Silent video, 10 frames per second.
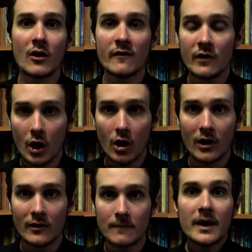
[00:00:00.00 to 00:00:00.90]
of
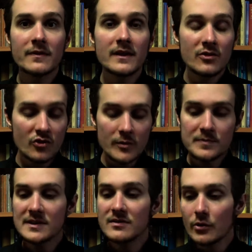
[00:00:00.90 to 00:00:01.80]
God. But the
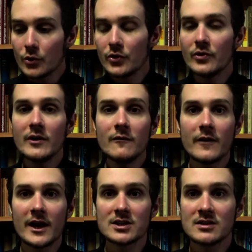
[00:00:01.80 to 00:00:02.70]
scriptures, the Lutheran
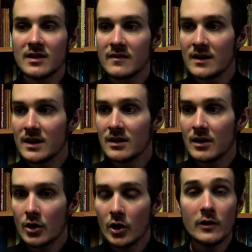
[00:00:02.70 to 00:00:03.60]
confessions, and the
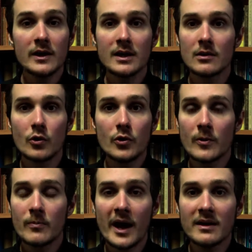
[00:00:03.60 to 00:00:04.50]
early
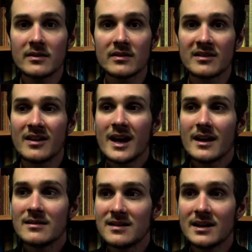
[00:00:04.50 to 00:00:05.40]
Lutheran practices
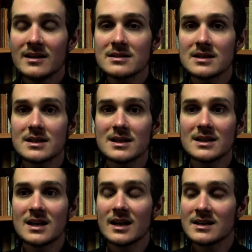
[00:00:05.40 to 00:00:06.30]
didn't
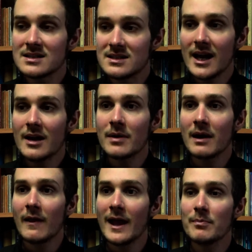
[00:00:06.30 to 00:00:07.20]
condemn a
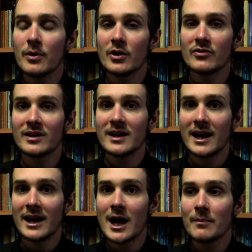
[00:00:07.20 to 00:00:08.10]
lay person
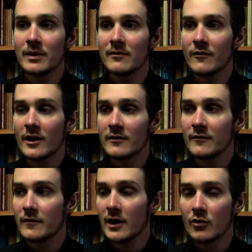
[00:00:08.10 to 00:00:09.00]
getting up in front
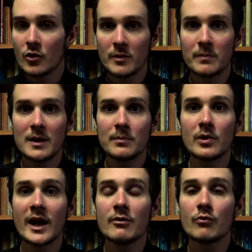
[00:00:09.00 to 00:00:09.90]
of a group of
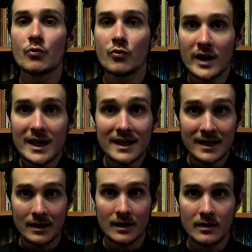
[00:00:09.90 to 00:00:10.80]
people and
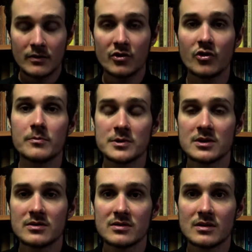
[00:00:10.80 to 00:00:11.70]
reading the
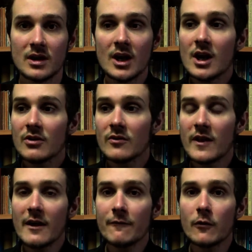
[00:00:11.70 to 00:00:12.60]
scriptures. So
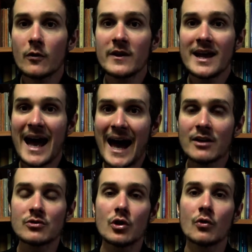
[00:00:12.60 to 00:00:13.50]
therefore, the
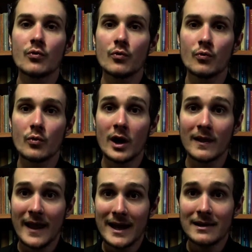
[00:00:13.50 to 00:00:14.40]
act of a
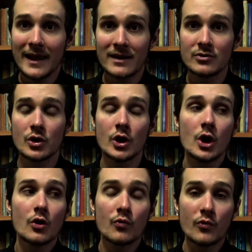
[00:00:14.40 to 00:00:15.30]
lay lector
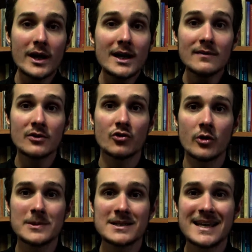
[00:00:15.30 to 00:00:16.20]
reading the
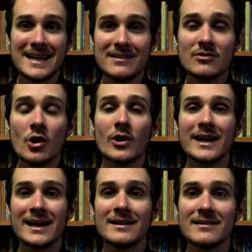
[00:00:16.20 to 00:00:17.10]
scriptures is not
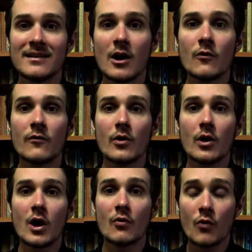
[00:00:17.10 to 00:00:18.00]
in itself
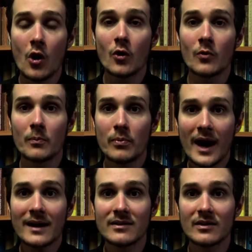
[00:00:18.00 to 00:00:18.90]
a wrong
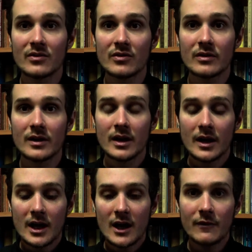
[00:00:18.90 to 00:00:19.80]
practice.
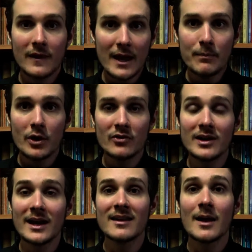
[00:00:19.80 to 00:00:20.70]
If a lay person
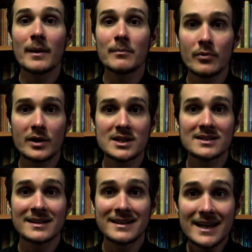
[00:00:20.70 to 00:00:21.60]
gets up and preaches
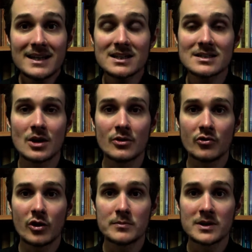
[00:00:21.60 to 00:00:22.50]
and teaches on
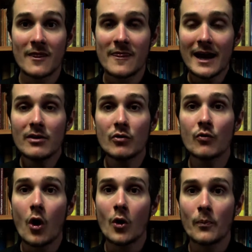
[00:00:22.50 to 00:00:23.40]
scripture, that is a
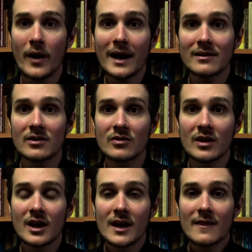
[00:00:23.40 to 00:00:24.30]
wrong practice,
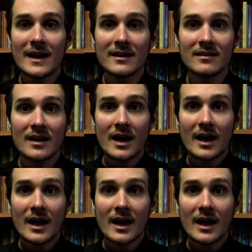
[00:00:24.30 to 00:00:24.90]
that is